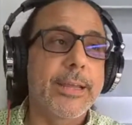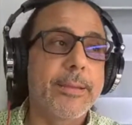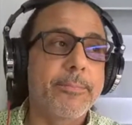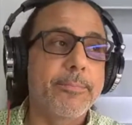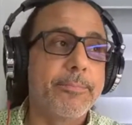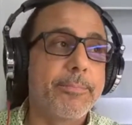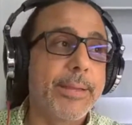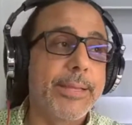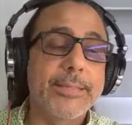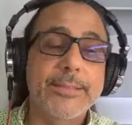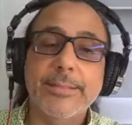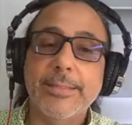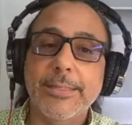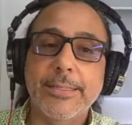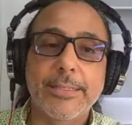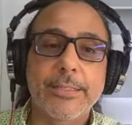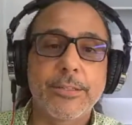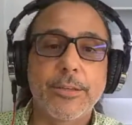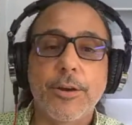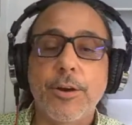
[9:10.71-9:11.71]
and
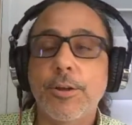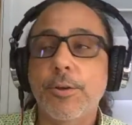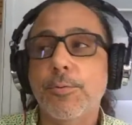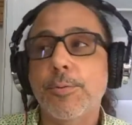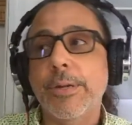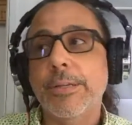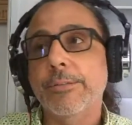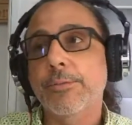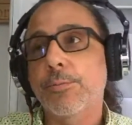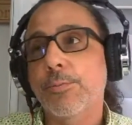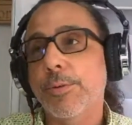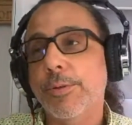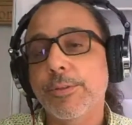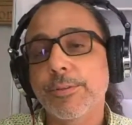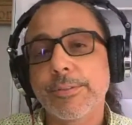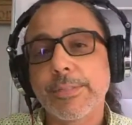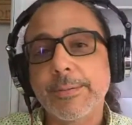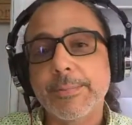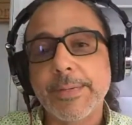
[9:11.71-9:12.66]
basically all around the world.